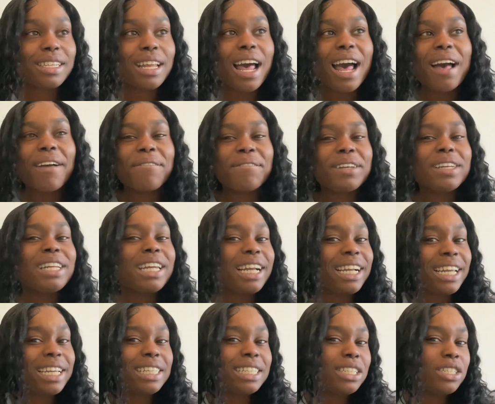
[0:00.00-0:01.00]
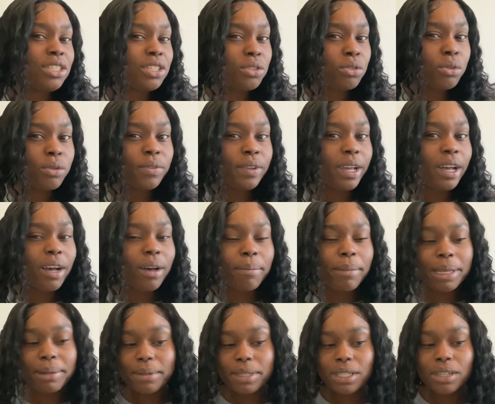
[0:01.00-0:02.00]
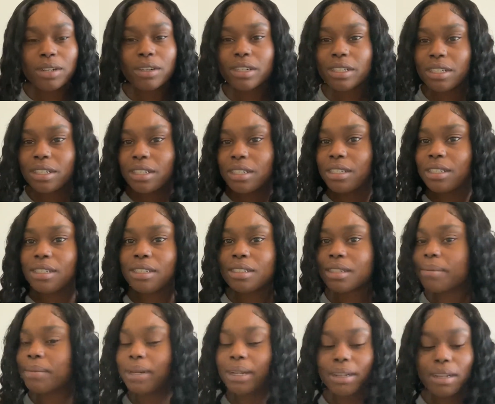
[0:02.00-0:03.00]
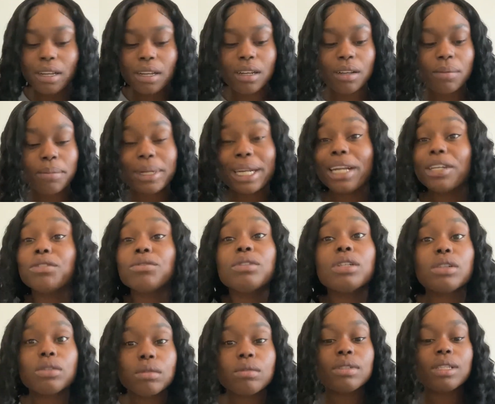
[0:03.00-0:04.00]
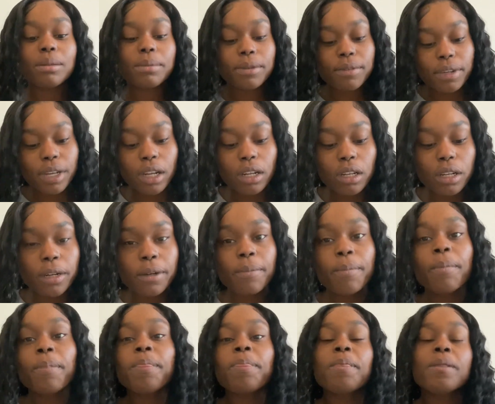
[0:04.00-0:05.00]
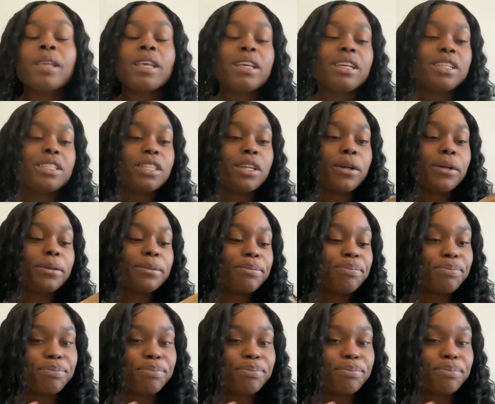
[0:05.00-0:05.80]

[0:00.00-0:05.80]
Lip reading: I feel like at least two of y'all may be Tauruses, but I do know some of y'all are. So,